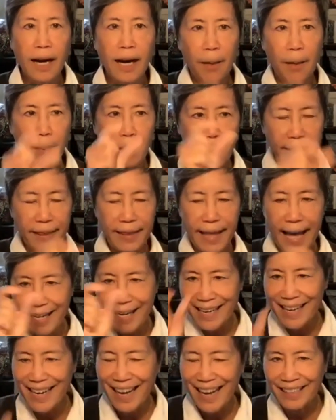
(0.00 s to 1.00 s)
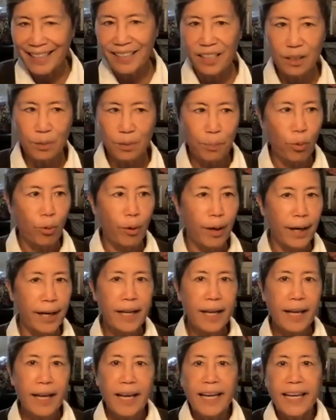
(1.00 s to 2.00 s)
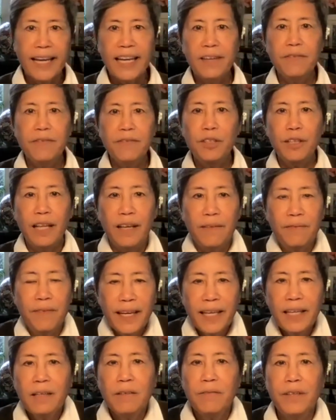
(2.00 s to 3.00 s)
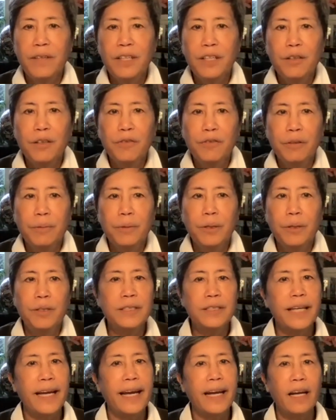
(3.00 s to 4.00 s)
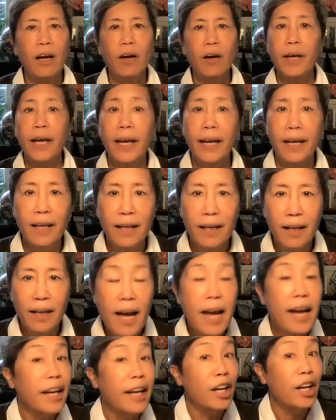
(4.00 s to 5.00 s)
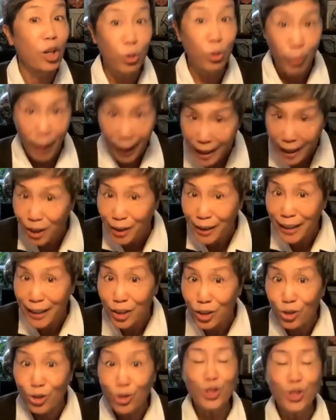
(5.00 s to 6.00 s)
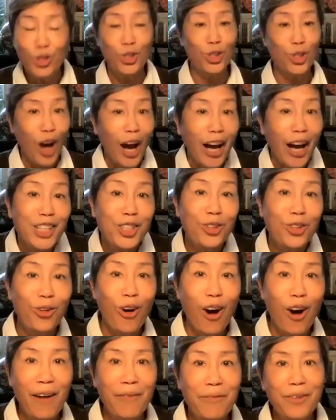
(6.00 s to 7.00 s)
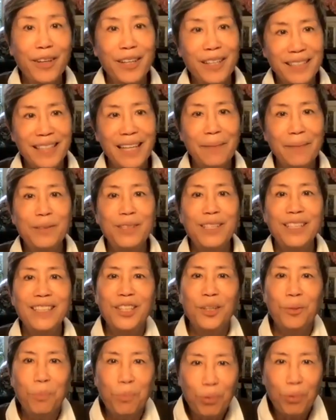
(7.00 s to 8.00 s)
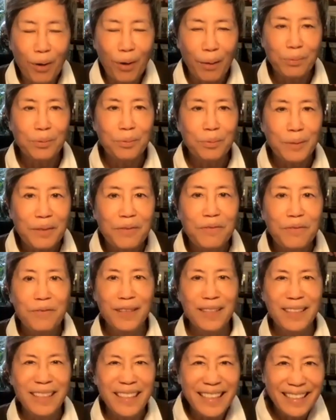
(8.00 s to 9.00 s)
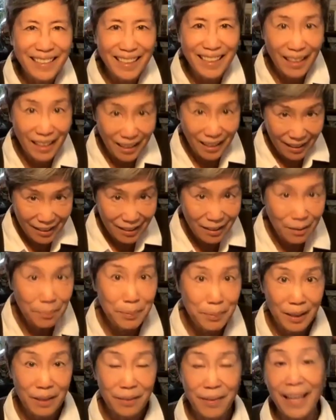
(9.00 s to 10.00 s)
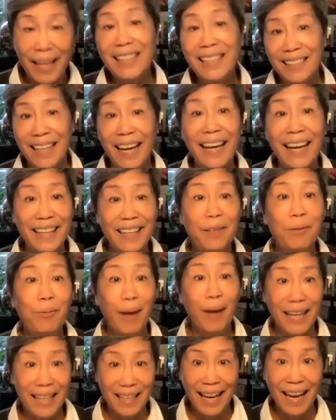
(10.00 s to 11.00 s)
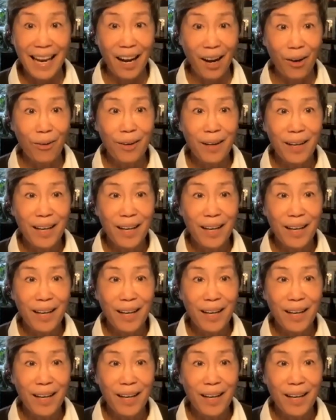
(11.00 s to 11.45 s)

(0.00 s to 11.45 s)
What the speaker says: at that nexus point. If they get a video from you saying, okay, congratulations, you got your offer accepted. You're probably feeling a little bit of anxiety right now.